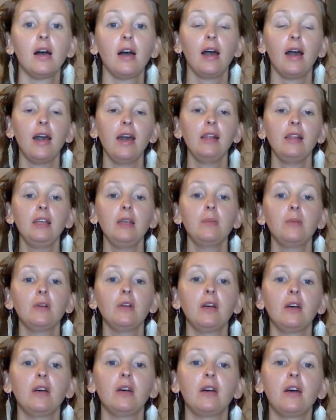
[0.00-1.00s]
Hi
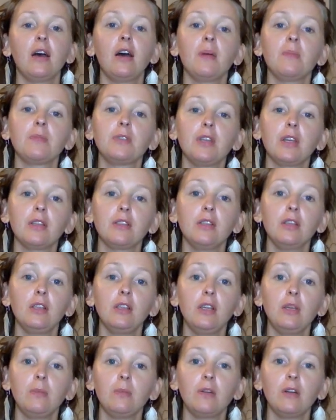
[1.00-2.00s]
Libra, I'm sexy
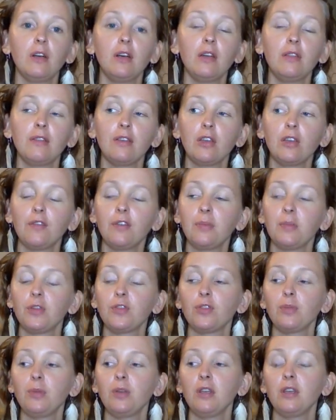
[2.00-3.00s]
Libra. Thank you very much
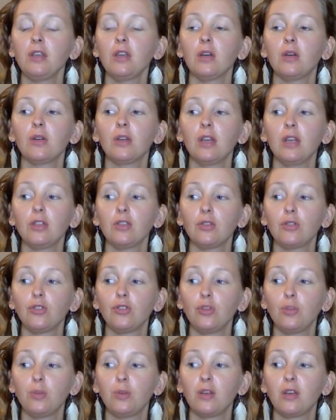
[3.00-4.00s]
for being here. Okay, so
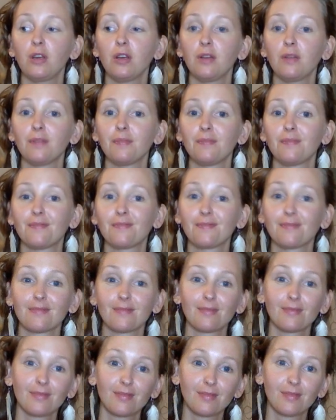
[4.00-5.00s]
Jupiter
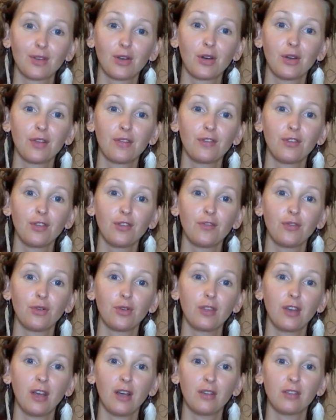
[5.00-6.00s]
going through
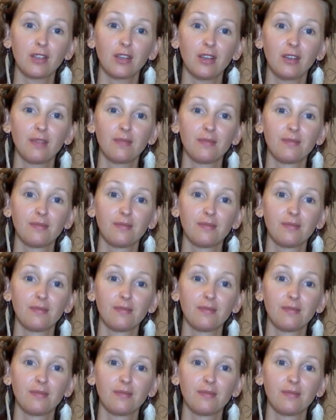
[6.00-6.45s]
fourth house. Huh?